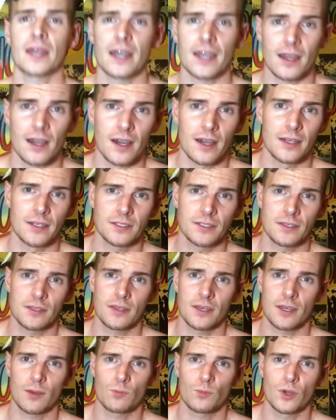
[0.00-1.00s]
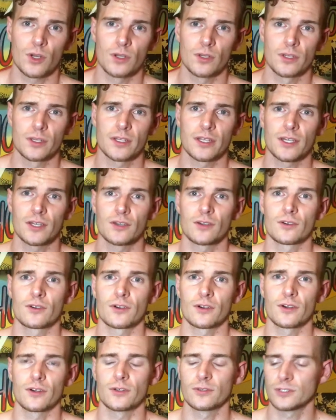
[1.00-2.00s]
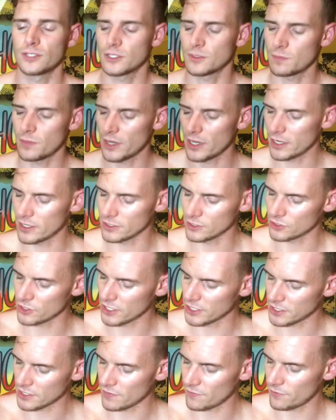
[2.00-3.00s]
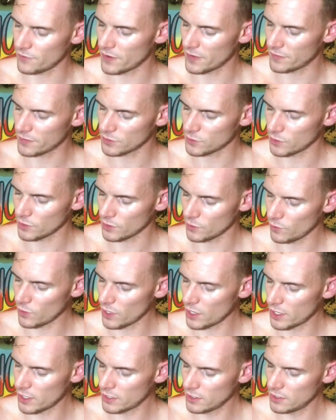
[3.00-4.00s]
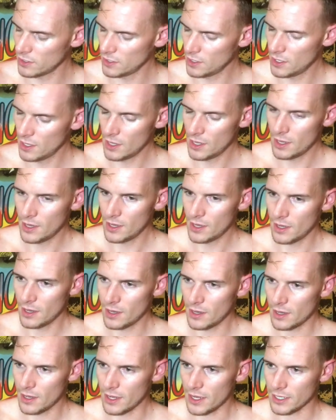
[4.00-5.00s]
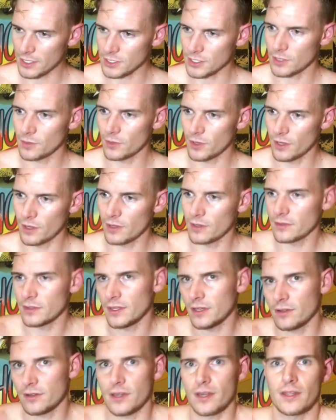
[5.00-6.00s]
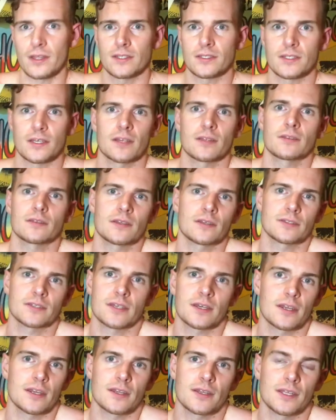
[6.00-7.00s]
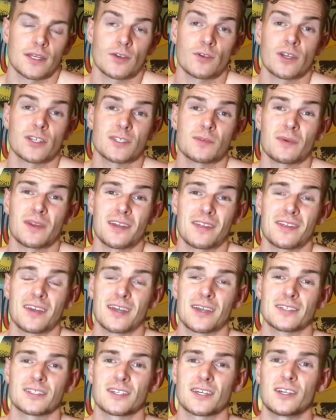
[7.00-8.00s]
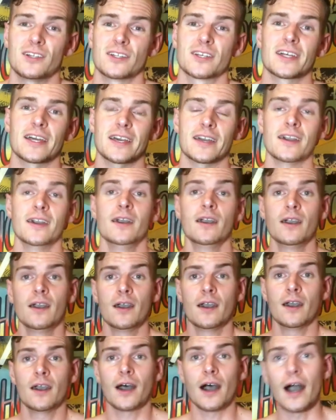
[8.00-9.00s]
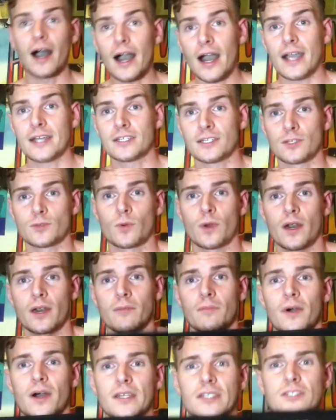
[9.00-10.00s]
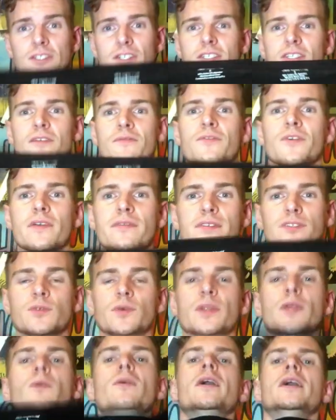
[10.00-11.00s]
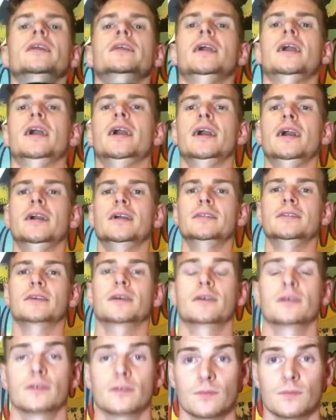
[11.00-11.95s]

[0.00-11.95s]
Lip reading: I honestly think I'm going to look like a girl who just bought a dress at Forever 21. Actually, well, okay, that's not anything crazy, but I think it's going to look like I just went and bought a dress at Forever 21 and